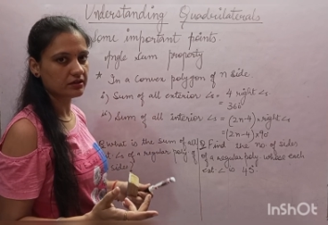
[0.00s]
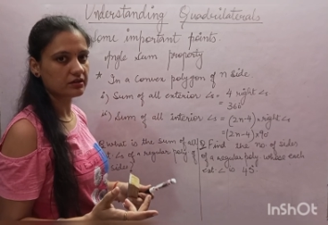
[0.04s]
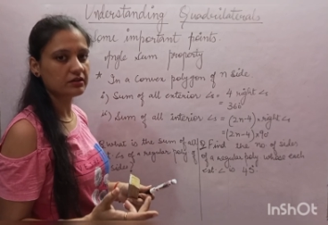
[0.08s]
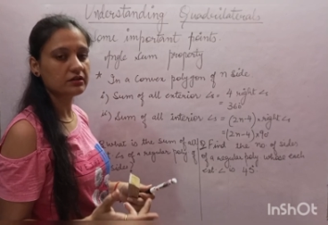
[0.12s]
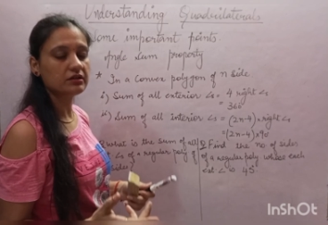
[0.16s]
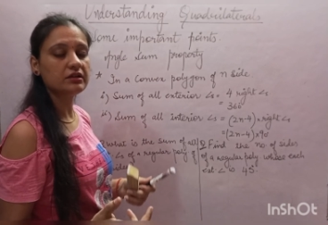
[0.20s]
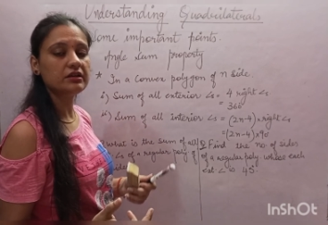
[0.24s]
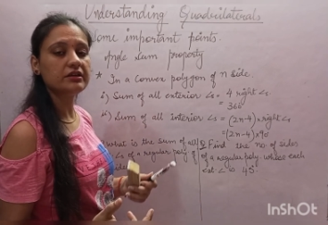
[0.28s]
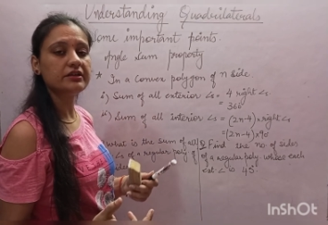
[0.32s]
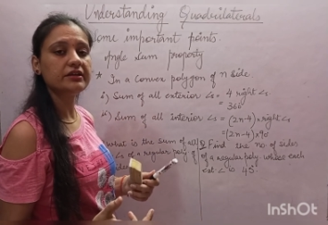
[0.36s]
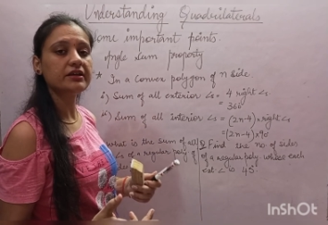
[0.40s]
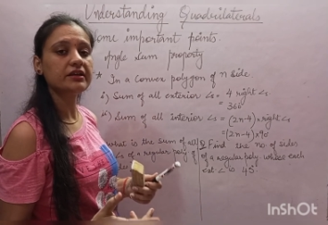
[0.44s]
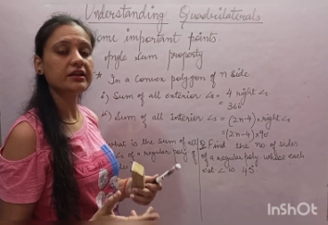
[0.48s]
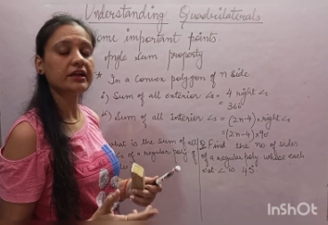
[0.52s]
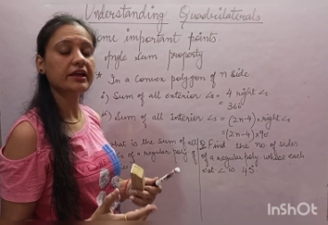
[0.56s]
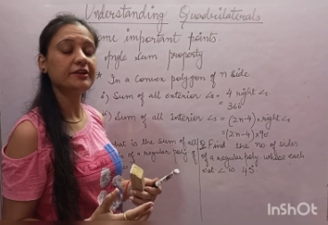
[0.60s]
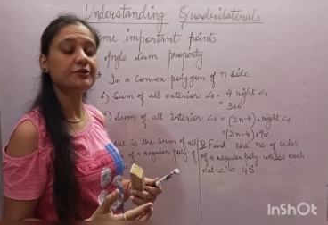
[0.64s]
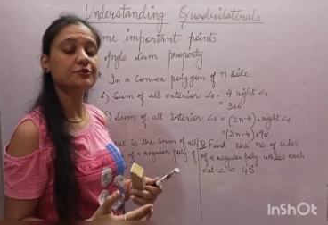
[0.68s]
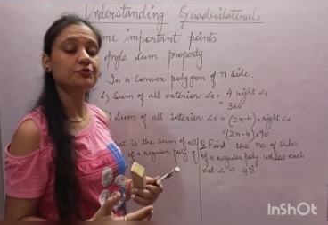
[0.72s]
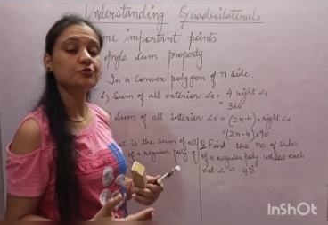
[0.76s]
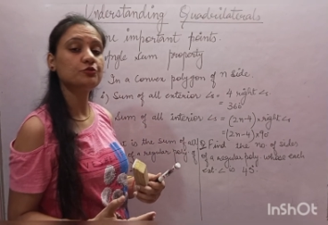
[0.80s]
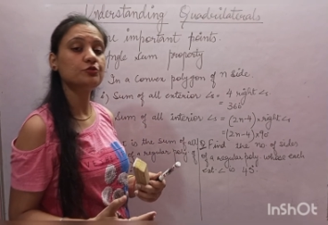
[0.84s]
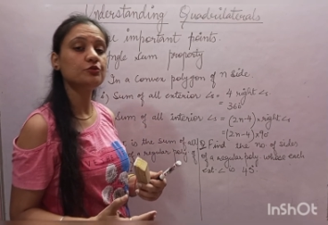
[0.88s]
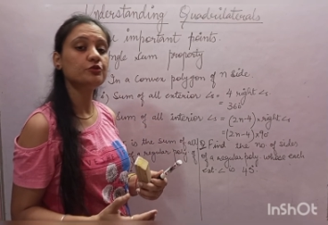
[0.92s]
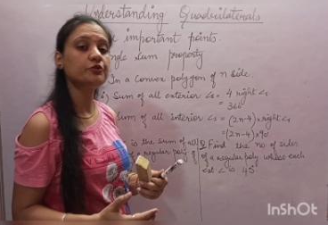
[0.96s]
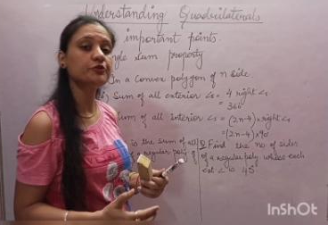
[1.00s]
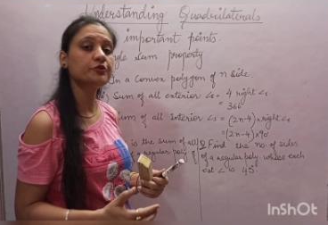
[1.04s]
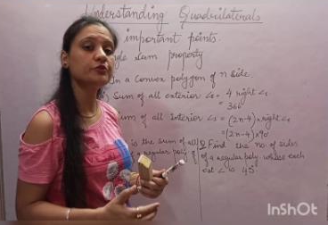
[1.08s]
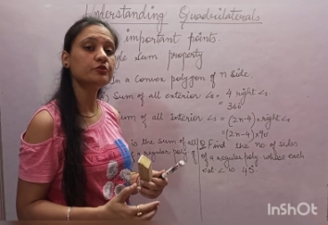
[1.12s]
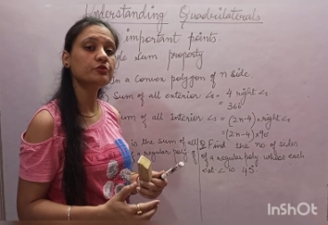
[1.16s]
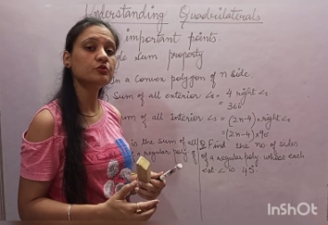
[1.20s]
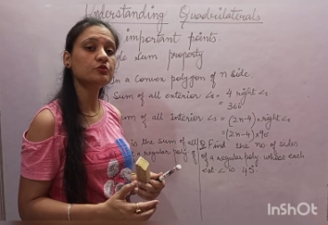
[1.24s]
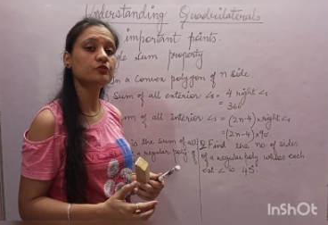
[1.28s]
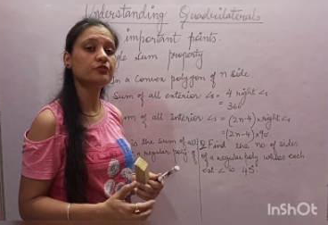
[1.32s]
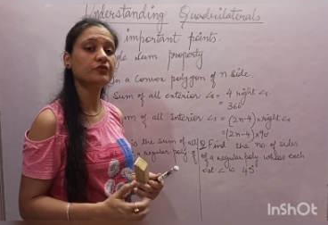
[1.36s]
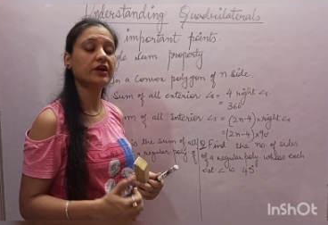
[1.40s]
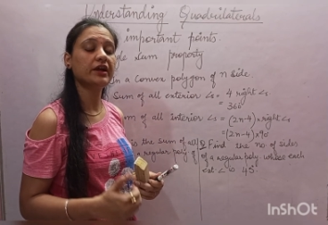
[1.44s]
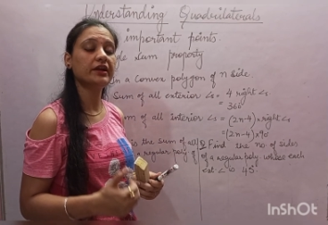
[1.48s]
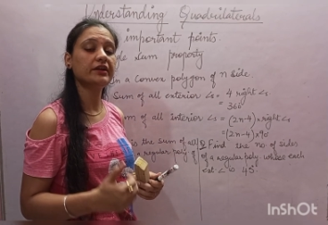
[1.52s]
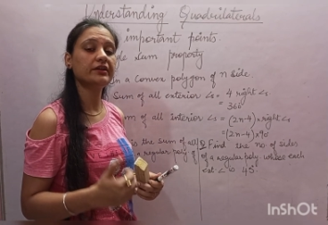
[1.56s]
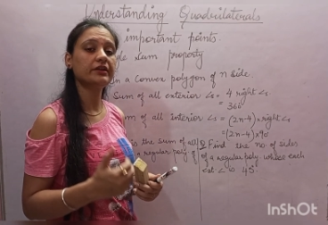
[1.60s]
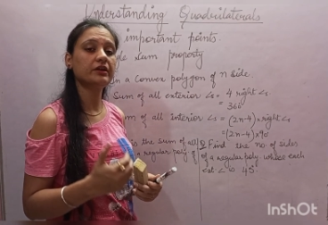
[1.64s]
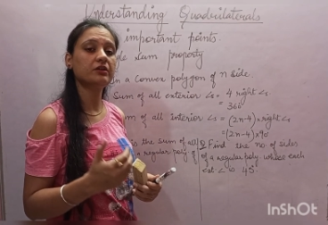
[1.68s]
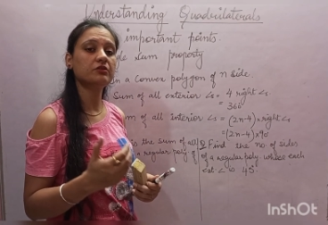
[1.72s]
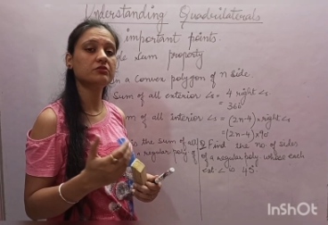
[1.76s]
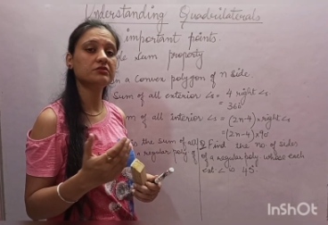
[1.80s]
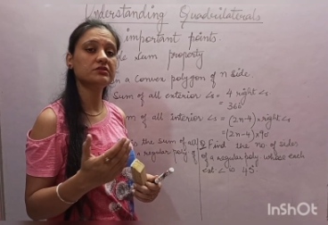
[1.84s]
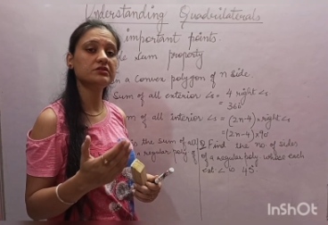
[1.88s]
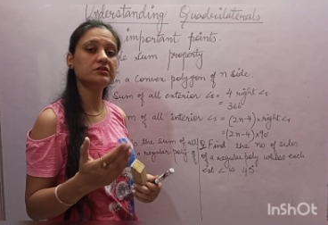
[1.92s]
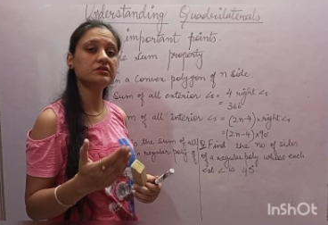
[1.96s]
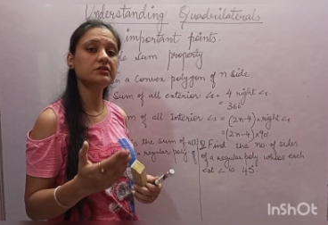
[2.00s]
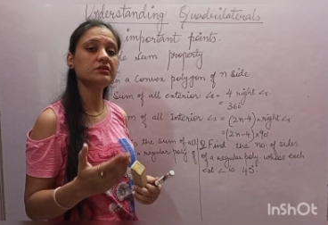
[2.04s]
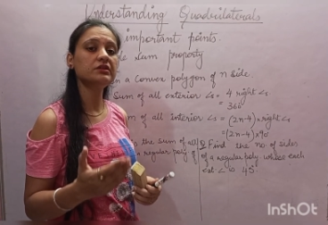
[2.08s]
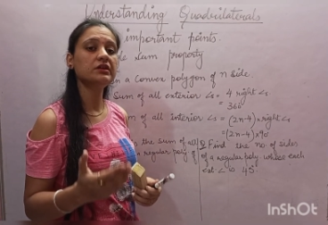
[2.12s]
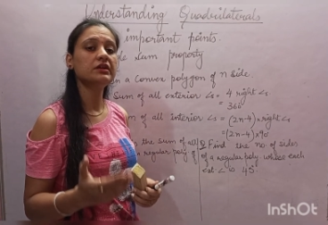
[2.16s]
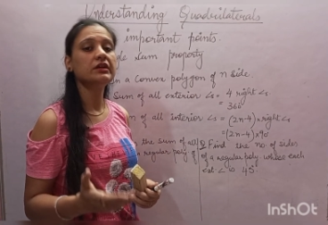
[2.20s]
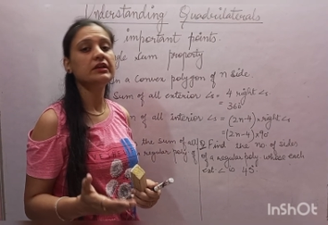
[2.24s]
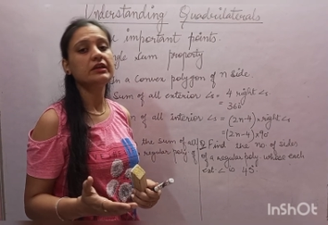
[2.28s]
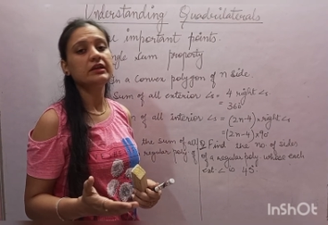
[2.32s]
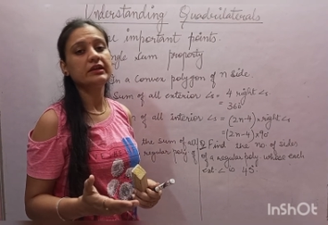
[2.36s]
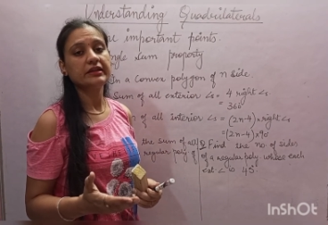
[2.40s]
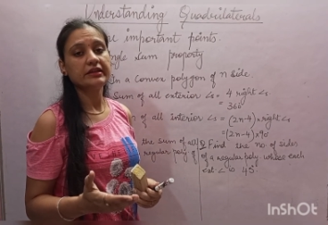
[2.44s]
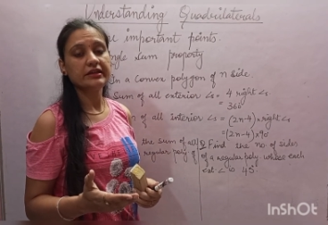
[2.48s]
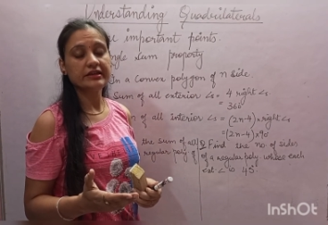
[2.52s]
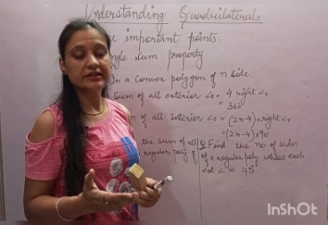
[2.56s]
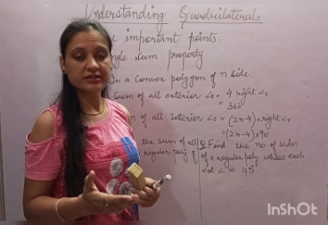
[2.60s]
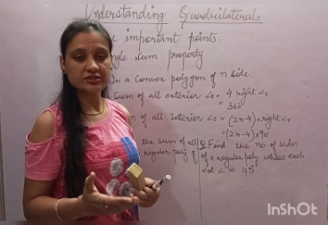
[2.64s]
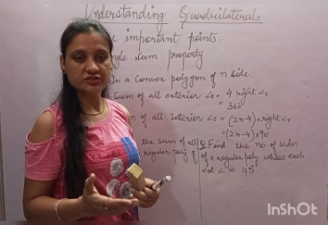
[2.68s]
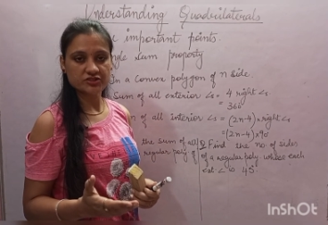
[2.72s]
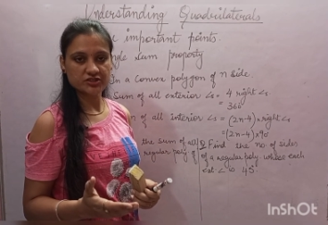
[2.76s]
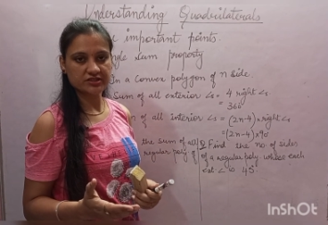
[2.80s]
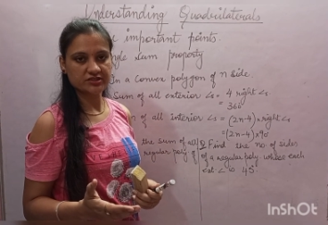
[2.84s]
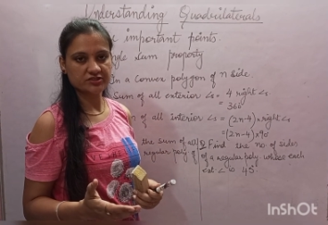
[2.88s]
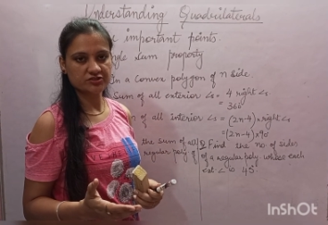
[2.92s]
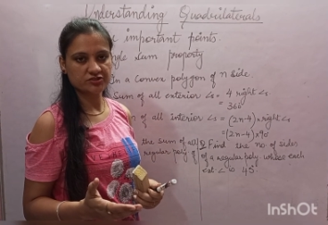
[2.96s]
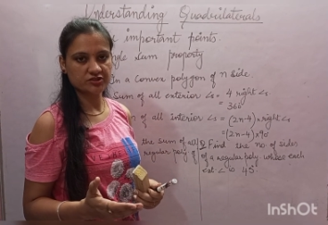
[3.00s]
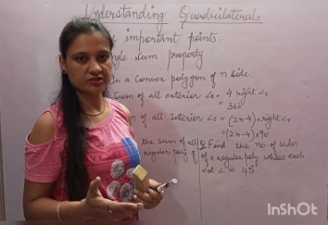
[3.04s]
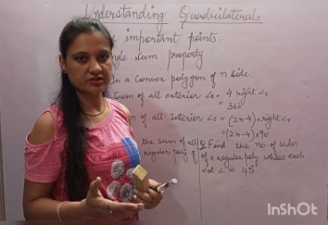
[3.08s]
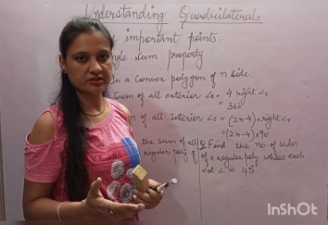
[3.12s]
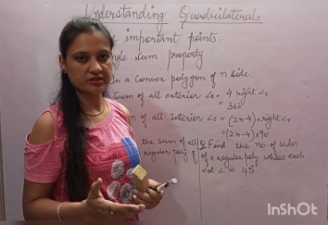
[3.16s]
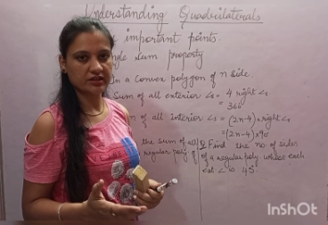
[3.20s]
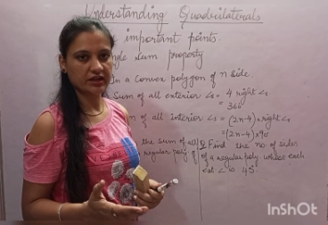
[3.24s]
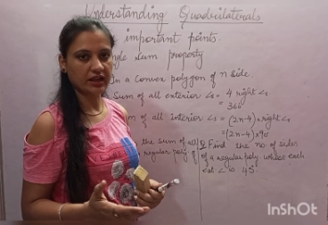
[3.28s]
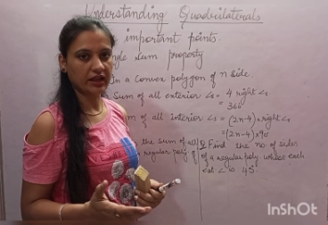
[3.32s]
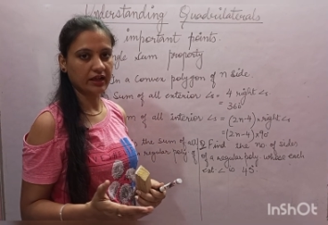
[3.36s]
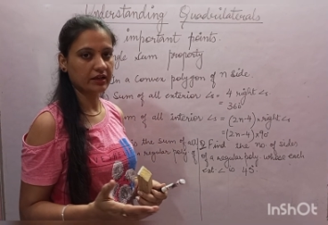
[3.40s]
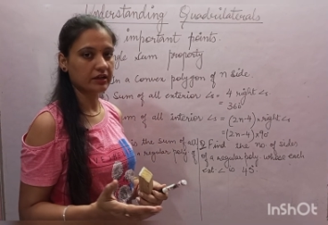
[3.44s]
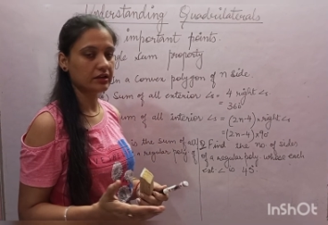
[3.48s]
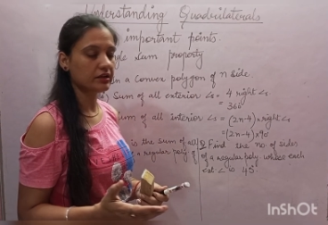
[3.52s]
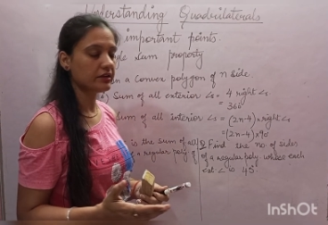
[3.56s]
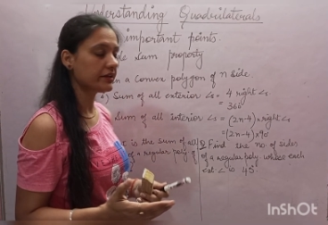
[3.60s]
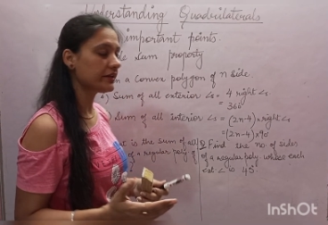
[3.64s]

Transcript: Earlier I told you to find out the each exterior angle.